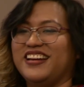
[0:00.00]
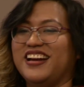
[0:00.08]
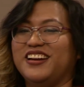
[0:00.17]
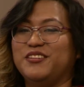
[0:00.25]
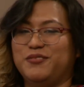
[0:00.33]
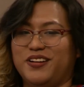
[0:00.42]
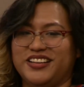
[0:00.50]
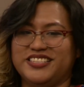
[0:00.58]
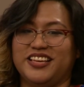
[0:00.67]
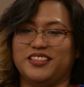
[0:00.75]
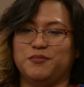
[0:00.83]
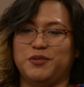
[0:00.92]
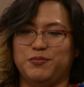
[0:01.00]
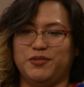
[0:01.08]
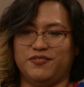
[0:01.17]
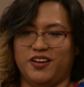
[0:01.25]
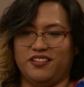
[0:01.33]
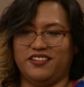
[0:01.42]
kind of was that the people
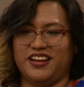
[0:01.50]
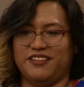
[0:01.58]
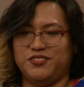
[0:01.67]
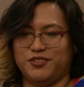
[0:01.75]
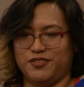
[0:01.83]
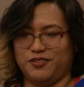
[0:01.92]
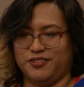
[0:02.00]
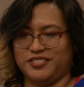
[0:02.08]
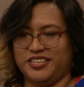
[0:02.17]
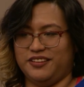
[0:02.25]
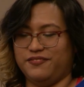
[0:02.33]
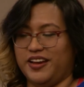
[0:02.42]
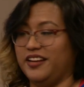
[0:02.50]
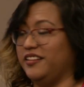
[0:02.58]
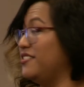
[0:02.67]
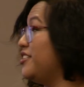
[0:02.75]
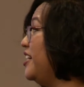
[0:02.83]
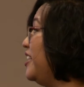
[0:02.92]
of color have difficulty finding
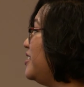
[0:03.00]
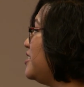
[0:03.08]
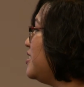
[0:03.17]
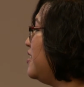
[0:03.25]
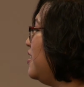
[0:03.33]
their shades.